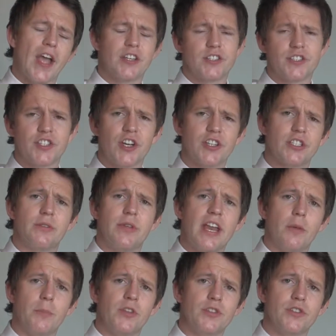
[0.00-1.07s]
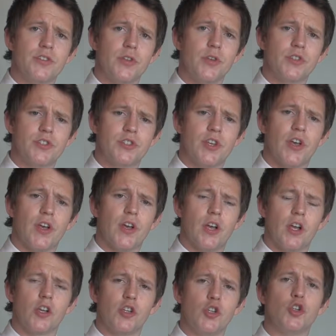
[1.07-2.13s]
certain elements
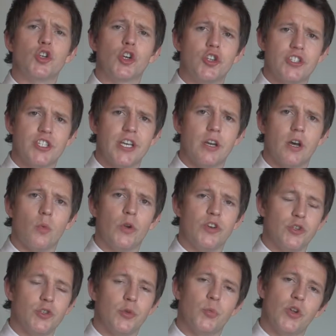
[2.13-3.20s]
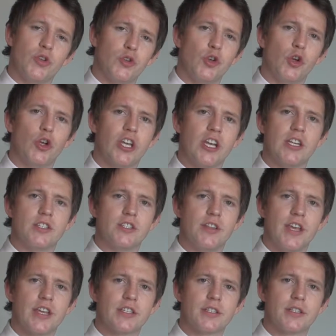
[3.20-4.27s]
that you should consider once you're looking into
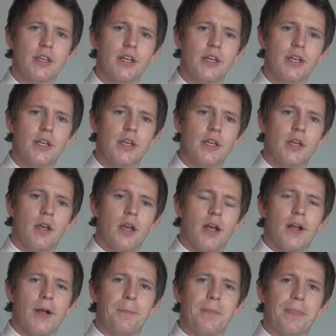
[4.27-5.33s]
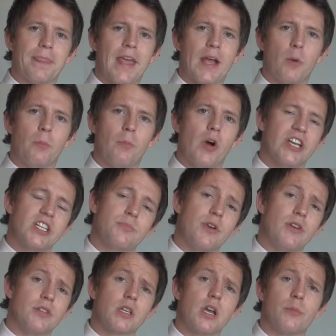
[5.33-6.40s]
this. Now, my
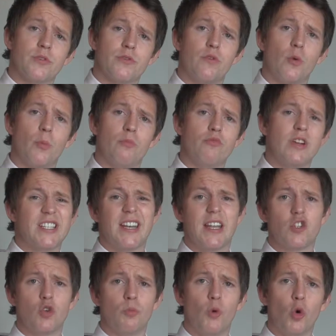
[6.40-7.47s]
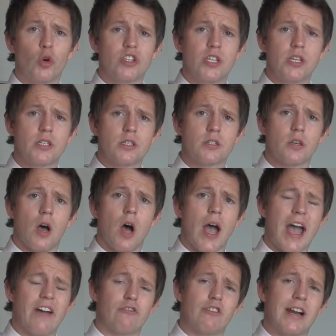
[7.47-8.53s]
experience comes from residential mortgages. I
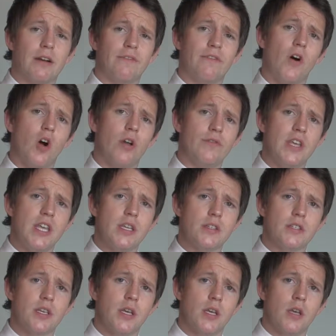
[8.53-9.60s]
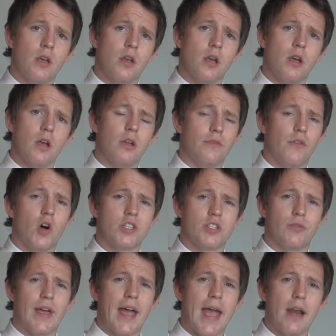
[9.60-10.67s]
have around 5 years
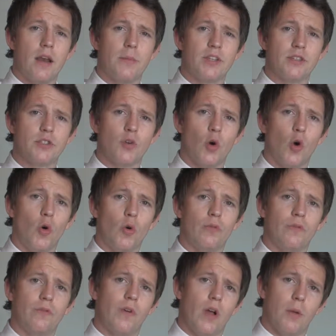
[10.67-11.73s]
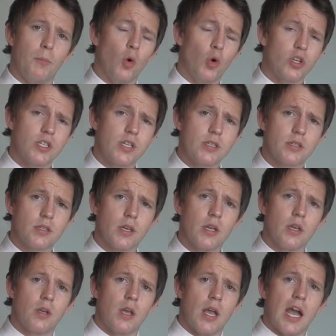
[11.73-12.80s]
advising that element of mortgages.
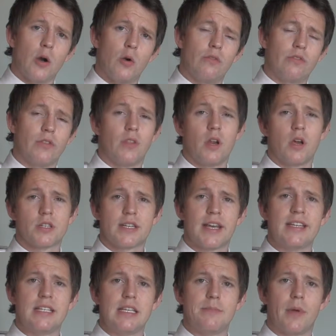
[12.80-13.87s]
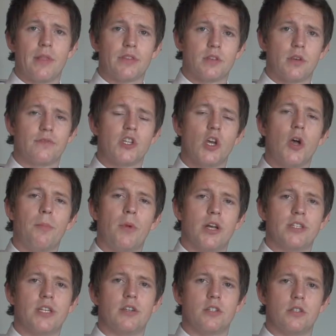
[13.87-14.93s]
However, in the last 18 months I've turned my
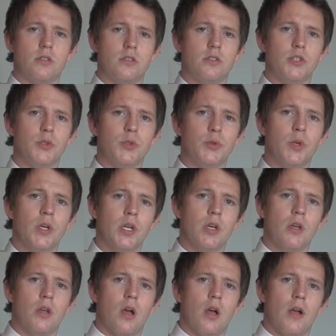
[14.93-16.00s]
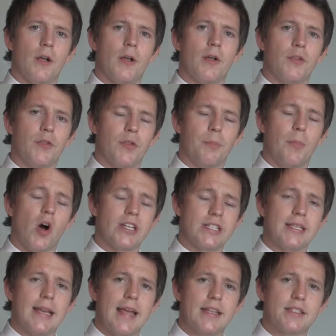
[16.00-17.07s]
attention to the
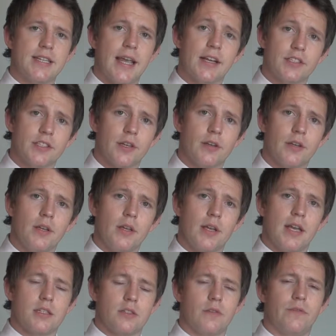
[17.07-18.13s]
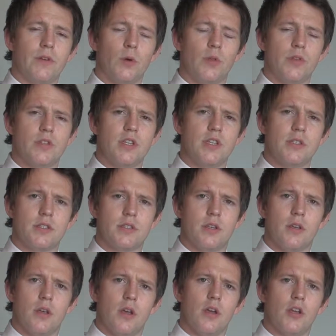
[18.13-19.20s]
buy-to-let sector, as I feel this
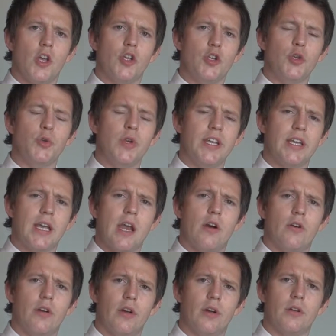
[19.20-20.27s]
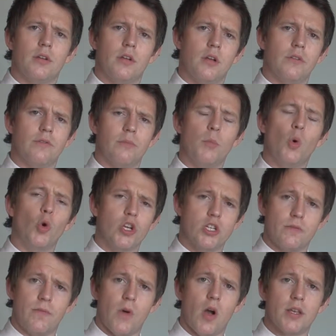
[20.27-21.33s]
is a unique area of mortgage
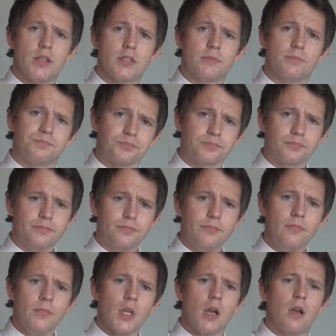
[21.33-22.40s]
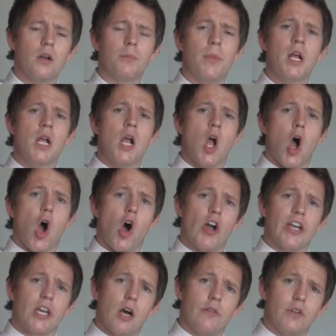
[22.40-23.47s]
advice.
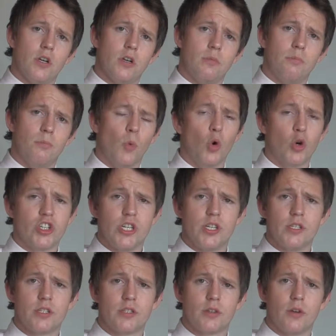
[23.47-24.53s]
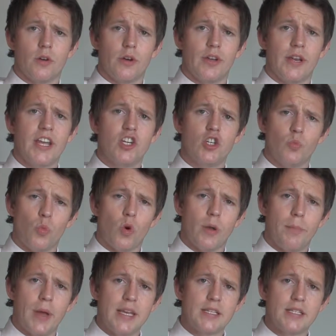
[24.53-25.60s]
I cover mortgages on a nationwide
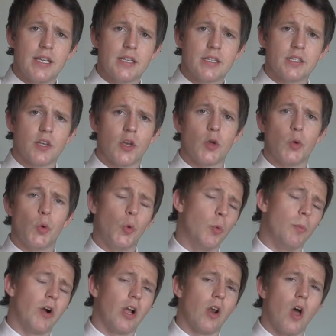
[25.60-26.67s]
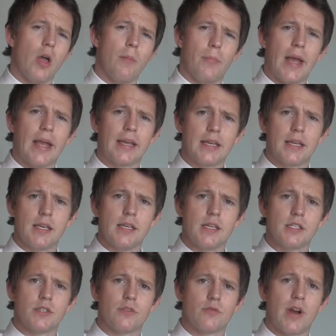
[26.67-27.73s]
basis, so all my client bank
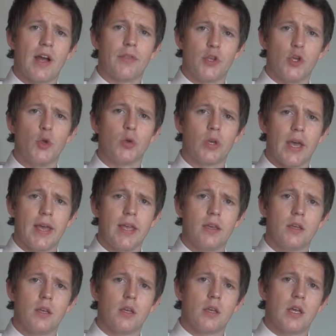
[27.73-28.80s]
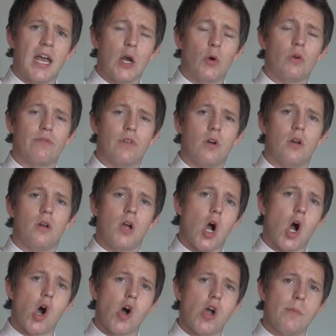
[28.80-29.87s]
is throughout the UK. However,
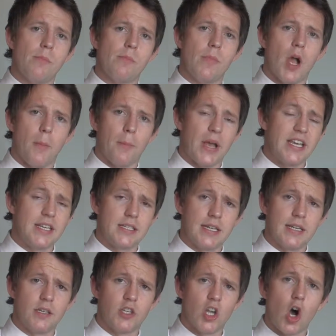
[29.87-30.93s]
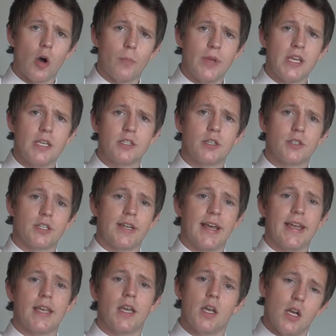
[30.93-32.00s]
I'm based in Derby, so
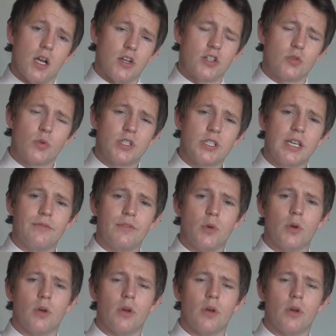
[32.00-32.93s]
today I just want to give you